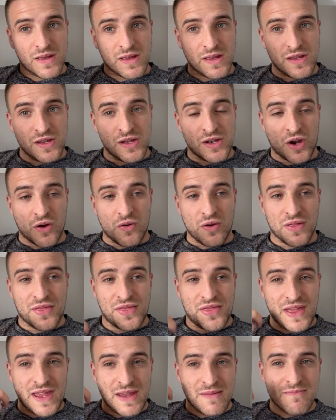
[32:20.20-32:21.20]
you know, I
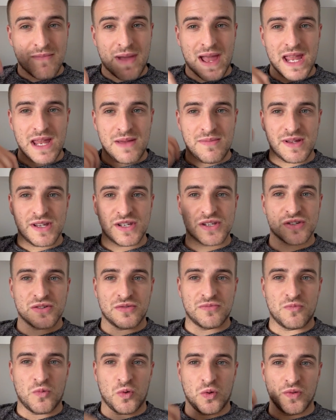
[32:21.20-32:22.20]
think maybe
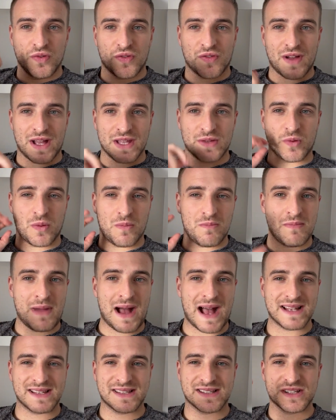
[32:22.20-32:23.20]
some Wolves fans were
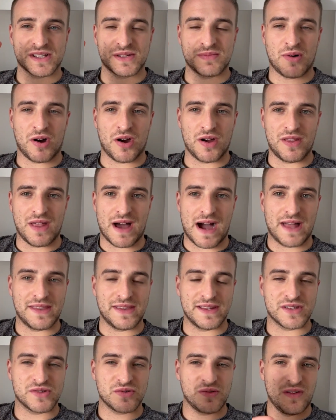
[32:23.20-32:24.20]
masked by that.
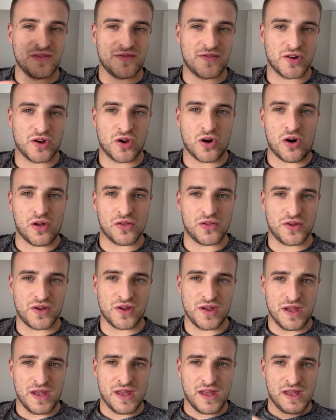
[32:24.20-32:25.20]
They sort of forgot
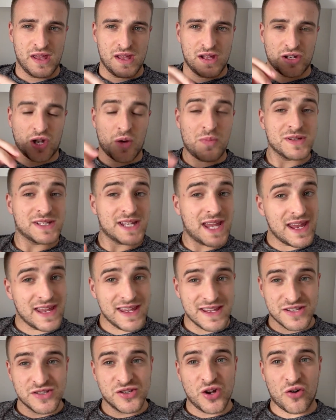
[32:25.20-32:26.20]
that
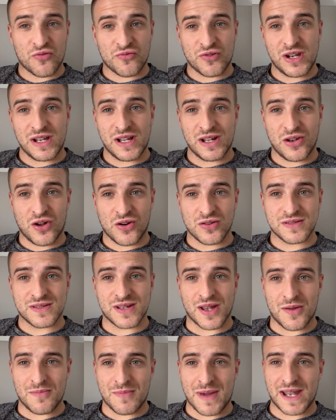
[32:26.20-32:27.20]
Lopetegui's not really a
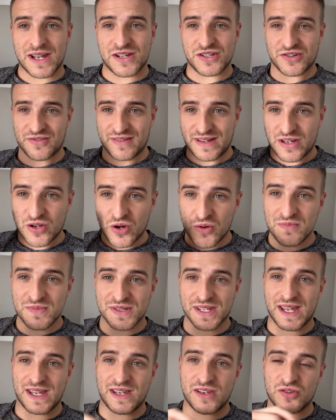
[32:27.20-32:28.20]
long-term manager. He
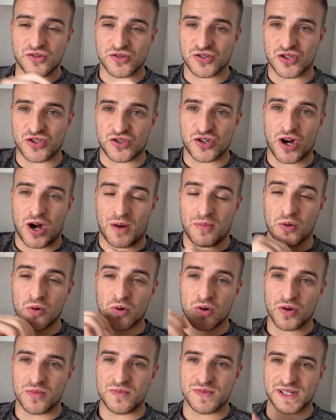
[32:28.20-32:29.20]
comes in, does a job, or
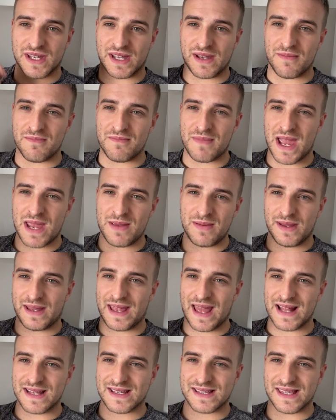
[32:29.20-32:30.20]
comes in and maybe
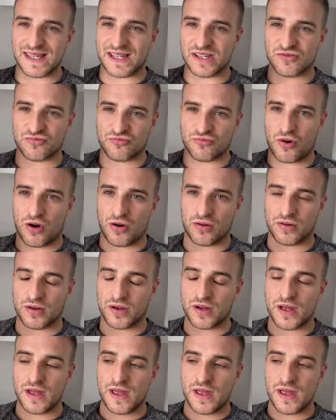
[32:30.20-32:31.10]
gets things wrong